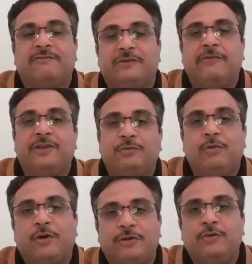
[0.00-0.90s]
So when you're
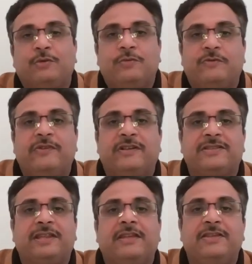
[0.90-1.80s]
born, you
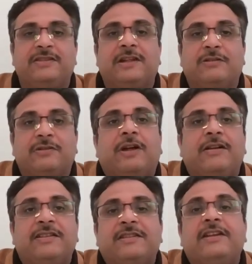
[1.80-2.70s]
first thing is that
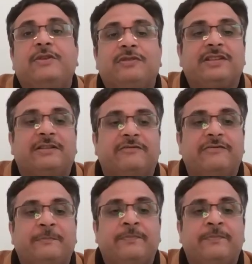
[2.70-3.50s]
understanding yourself.